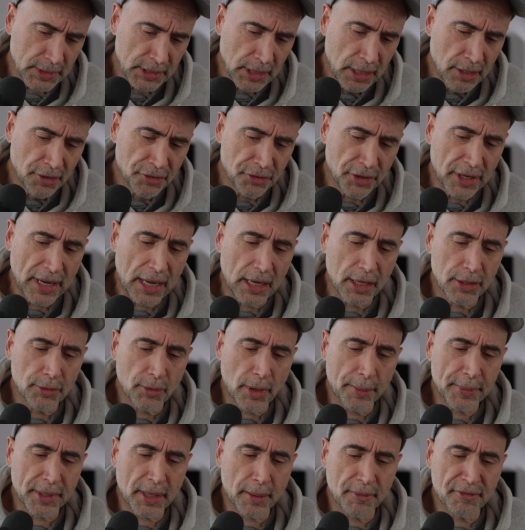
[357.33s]
So yeah, you
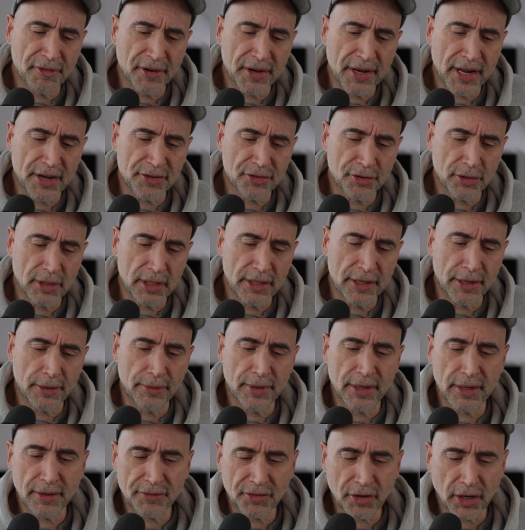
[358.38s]
want to become financially
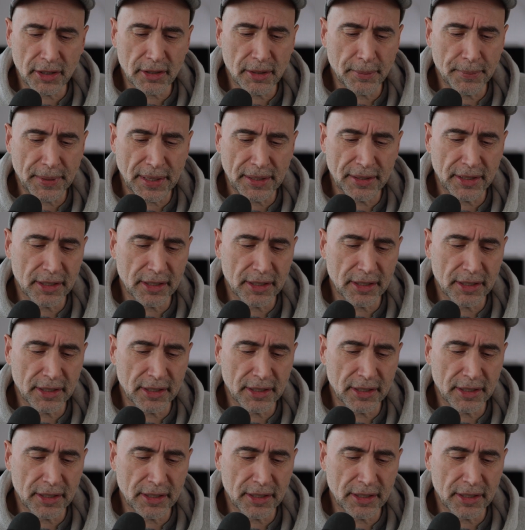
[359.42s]
literate. I talked about it.